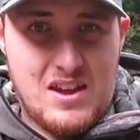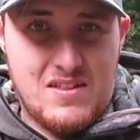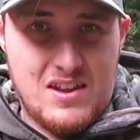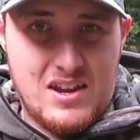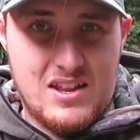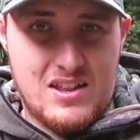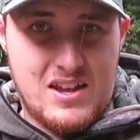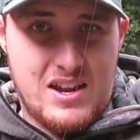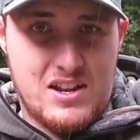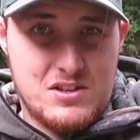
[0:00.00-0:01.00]
And then
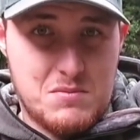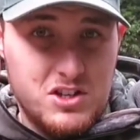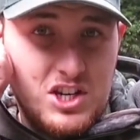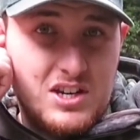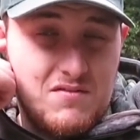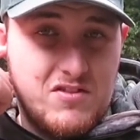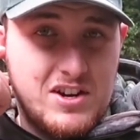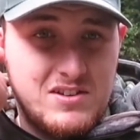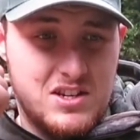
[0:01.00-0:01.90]
that is my Czech nymph freak.